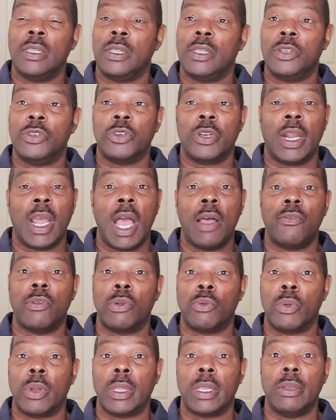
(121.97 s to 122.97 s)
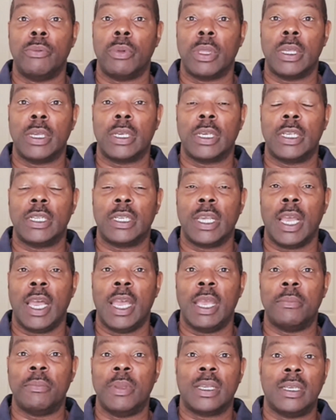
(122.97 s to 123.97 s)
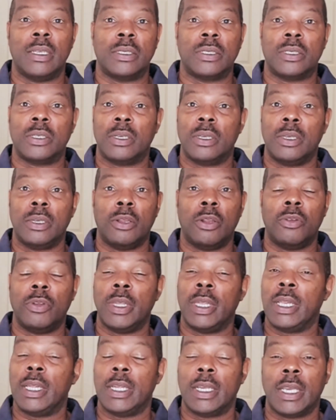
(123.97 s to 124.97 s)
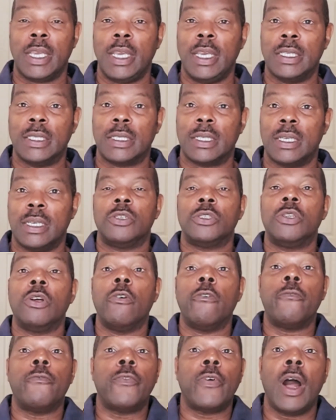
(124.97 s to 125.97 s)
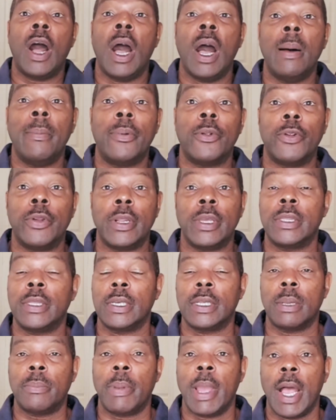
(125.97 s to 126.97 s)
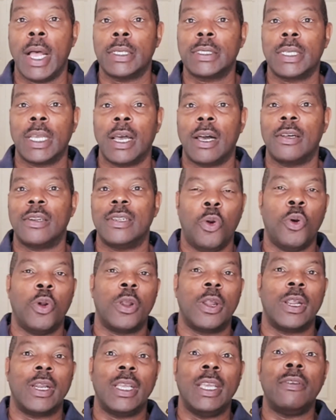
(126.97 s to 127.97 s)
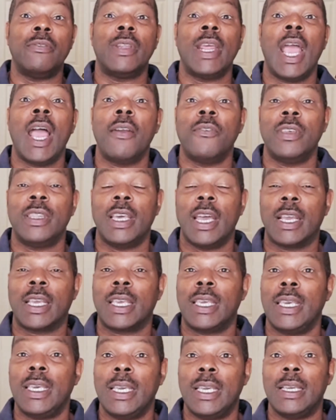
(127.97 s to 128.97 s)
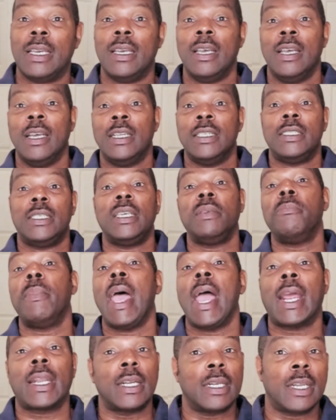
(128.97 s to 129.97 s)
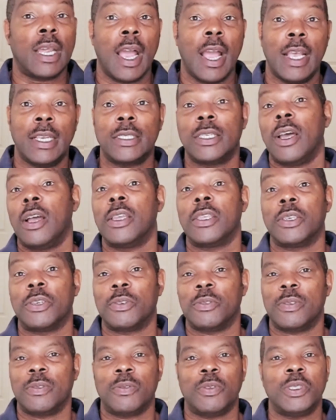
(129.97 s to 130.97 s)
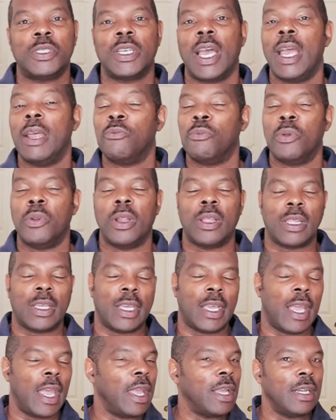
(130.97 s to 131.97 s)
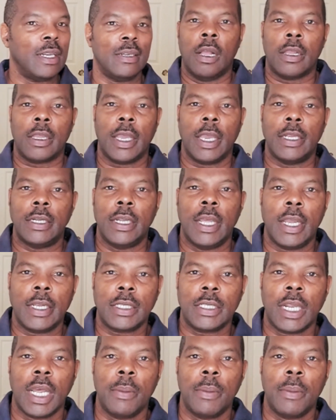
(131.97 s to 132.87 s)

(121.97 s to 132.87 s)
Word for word: then you're going to have a really, really good time because you don't need any keys. There's no fob or anything to pass out, or even having that key demagnetized on you, which I really hate. Okay, next